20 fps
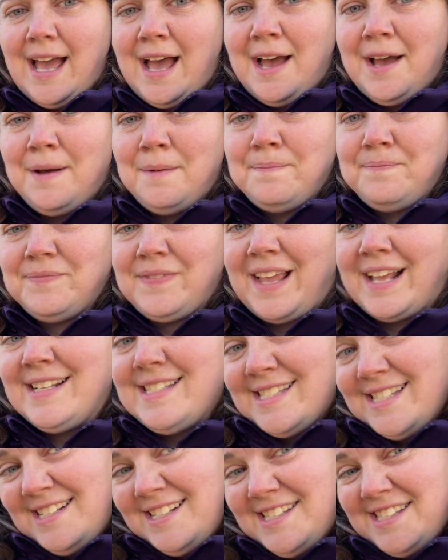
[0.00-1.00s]
And
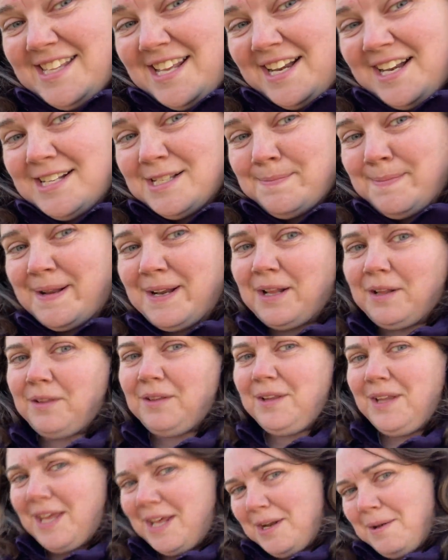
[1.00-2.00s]
since then it's been a
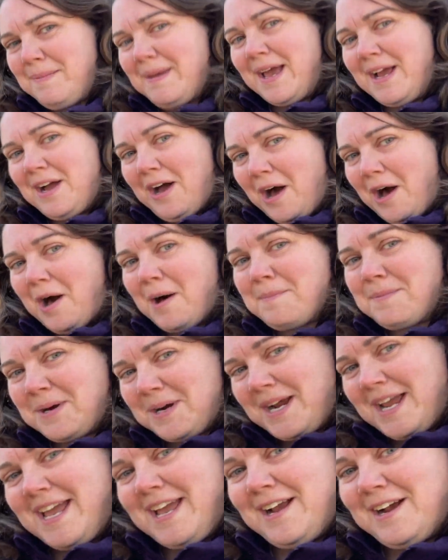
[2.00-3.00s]
little bit calmer
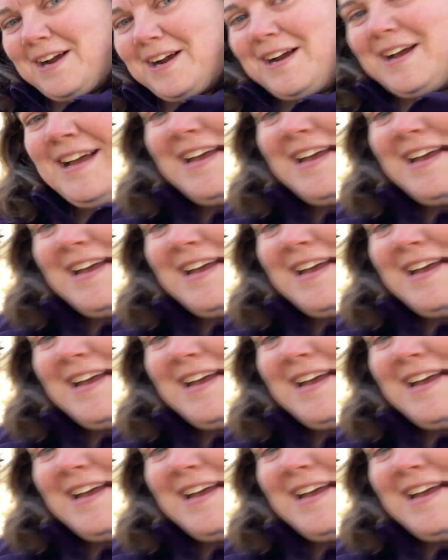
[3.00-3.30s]
here.